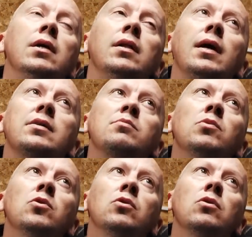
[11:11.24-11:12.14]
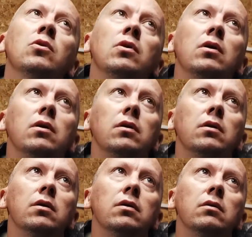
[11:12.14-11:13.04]
That's more.
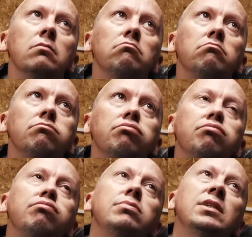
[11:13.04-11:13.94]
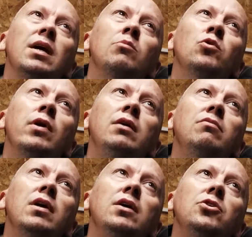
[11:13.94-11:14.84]
Is that more
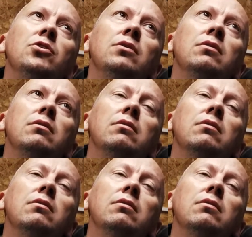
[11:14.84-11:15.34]
aviation